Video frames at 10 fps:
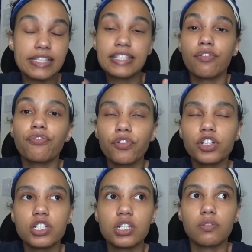
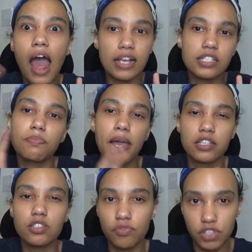different
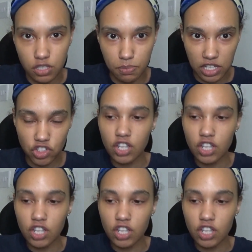aspects of the speech,